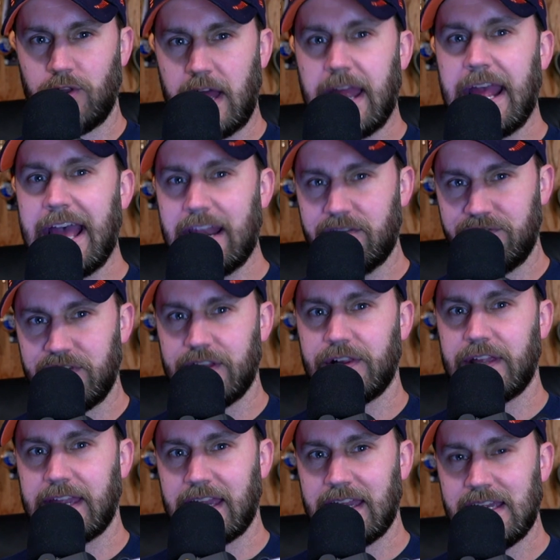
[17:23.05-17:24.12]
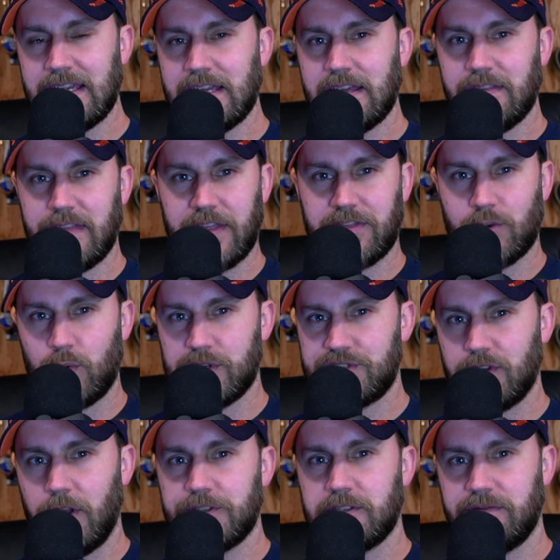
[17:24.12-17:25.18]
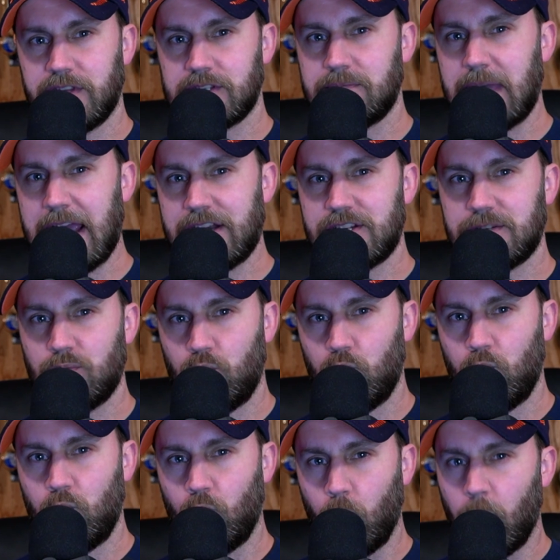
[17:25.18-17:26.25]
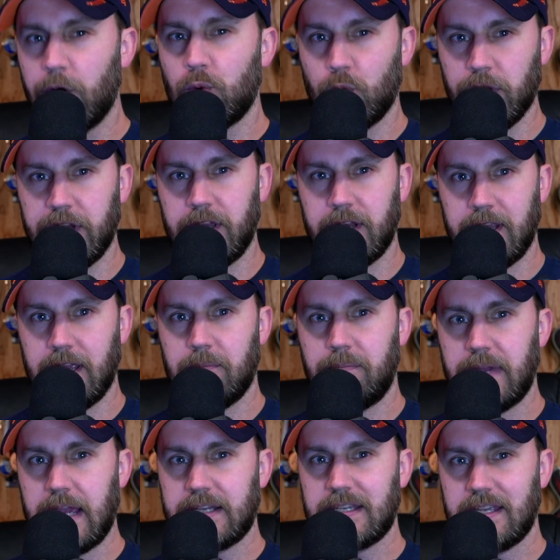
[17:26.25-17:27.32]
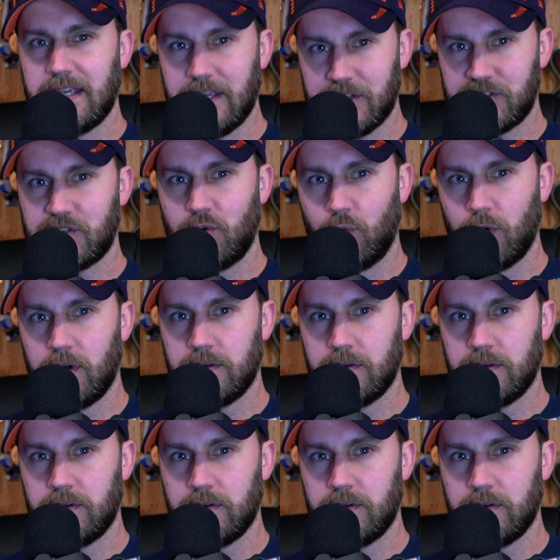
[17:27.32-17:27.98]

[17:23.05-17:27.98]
I had a feeling that the results of this match weren't really going to impact his score